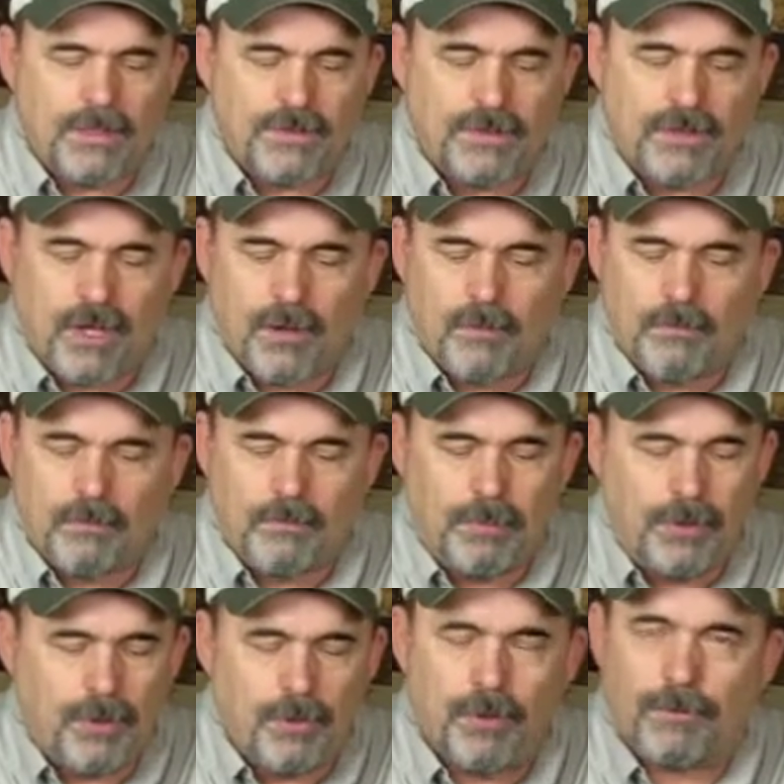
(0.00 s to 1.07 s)
this is a
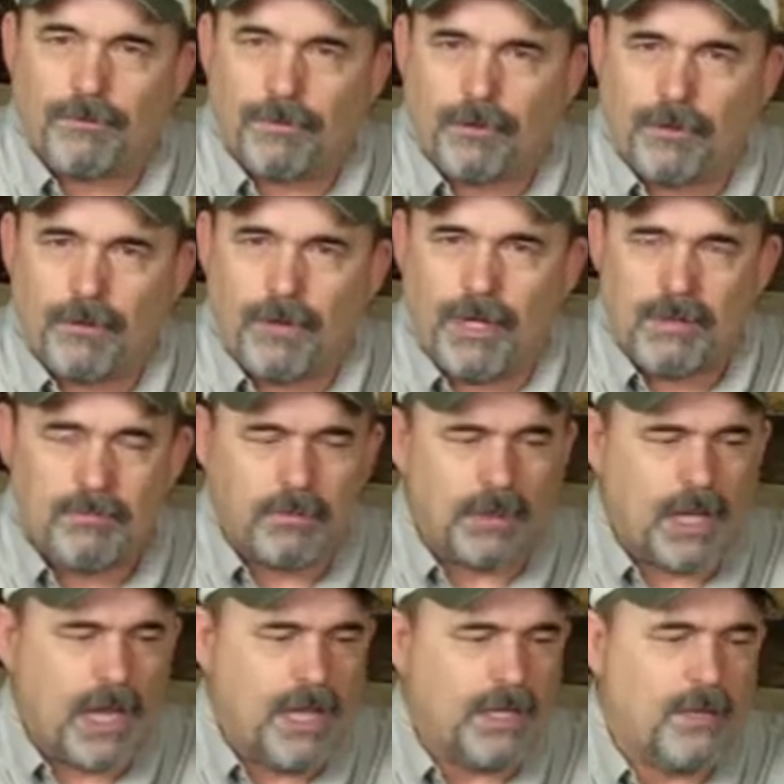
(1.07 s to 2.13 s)
beautiful green
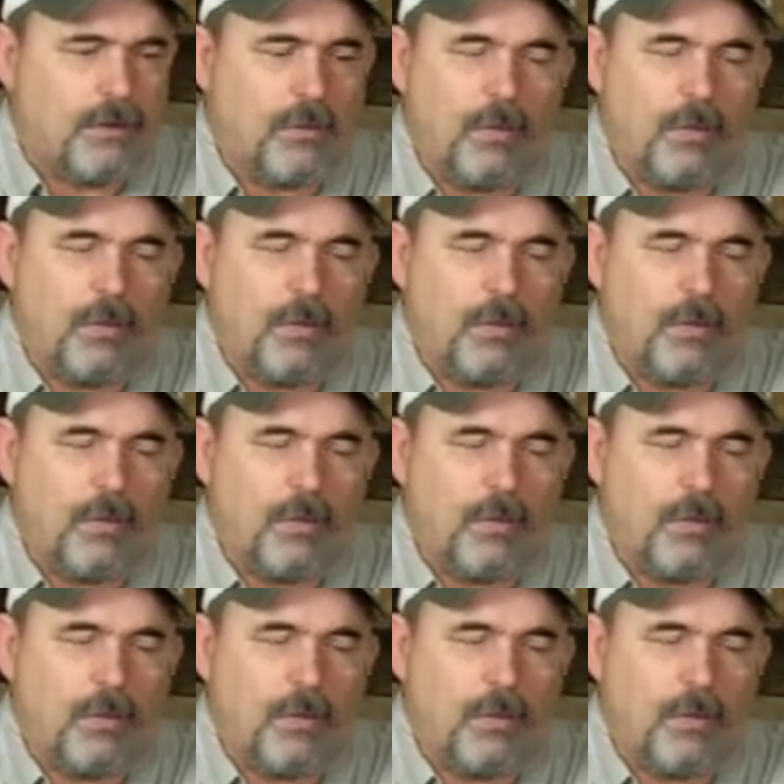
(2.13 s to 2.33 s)
blank.